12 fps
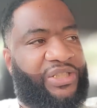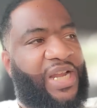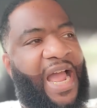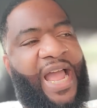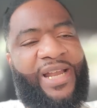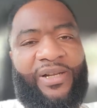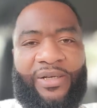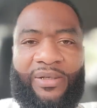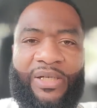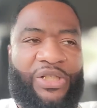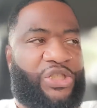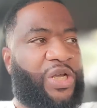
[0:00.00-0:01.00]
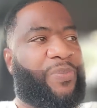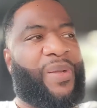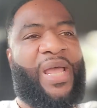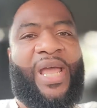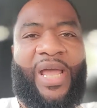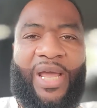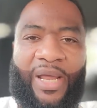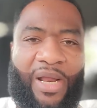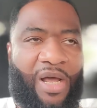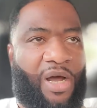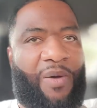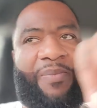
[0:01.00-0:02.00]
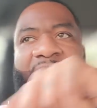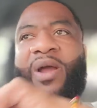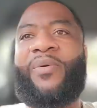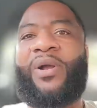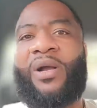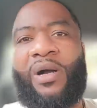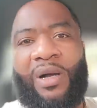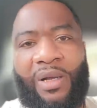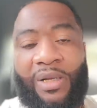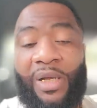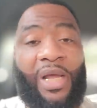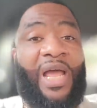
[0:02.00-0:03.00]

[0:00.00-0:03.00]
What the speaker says: China, Japan, America,